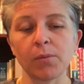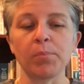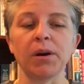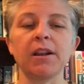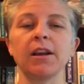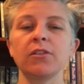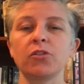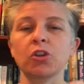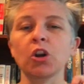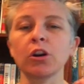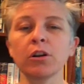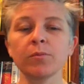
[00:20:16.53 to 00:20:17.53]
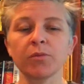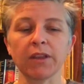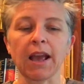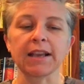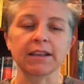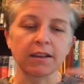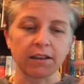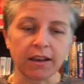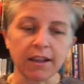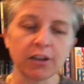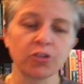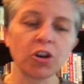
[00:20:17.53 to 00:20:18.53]
But terms like
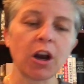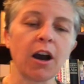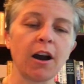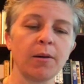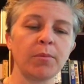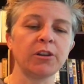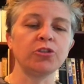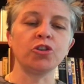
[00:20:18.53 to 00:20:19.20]
get a job,